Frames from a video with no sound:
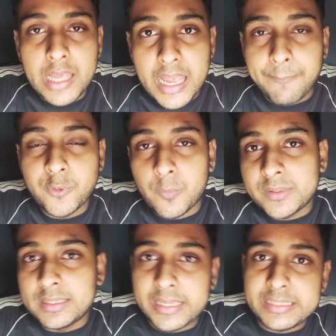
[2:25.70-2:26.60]

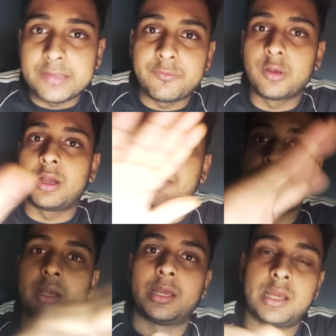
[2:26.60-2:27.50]
abdominal area, if you come
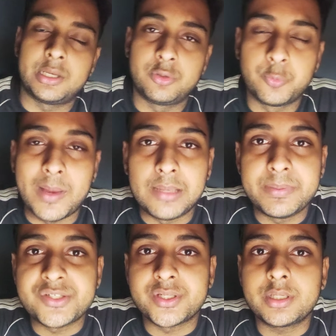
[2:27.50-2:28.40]
and do
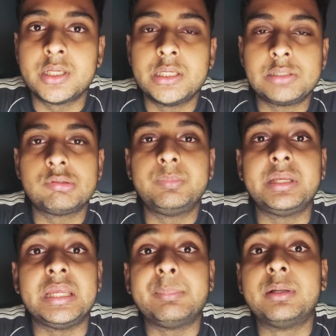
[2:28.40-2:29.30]
palpation, you will
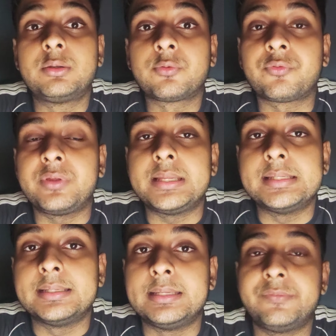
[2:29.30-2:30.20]
be able to feel
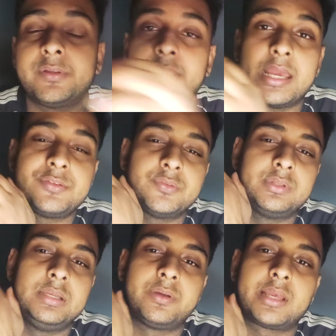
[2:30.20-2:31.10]
the liver. The edge of the
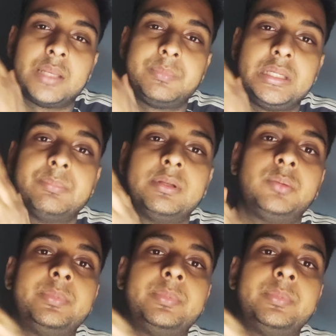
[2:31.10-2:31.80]
liver can be able to